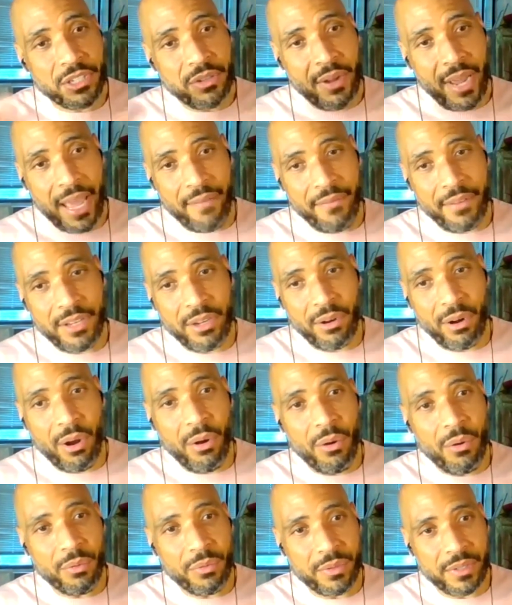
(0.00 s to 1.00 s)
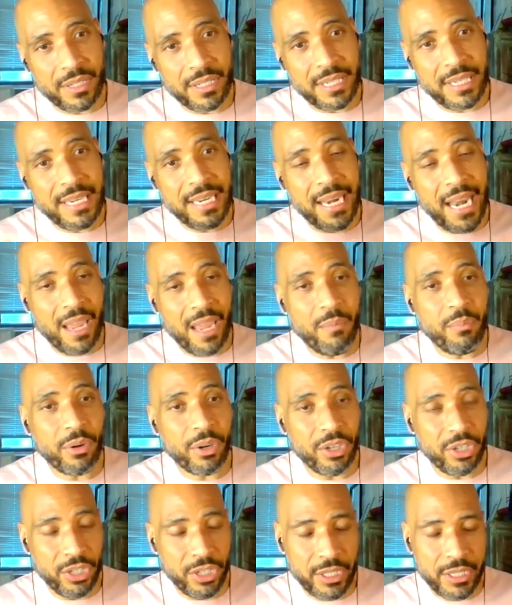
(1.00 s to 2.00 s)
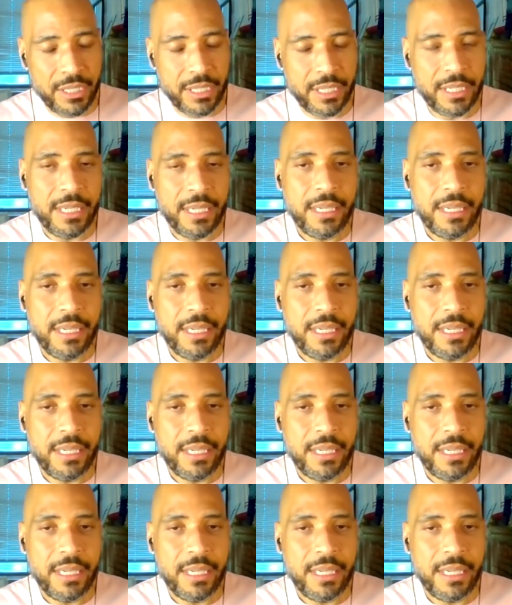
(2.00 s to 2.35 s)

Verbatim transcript: you have in your own neighborhood,